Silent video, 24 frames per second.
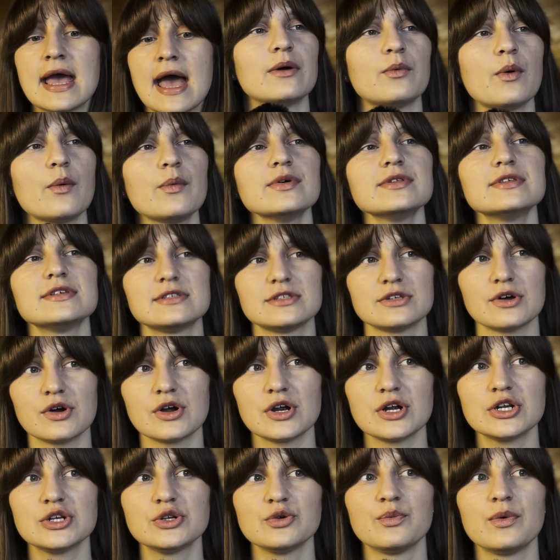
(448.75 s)
We would
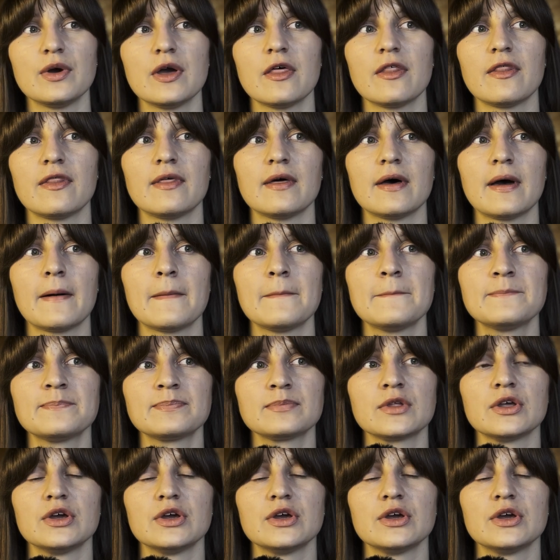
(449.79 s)
start with the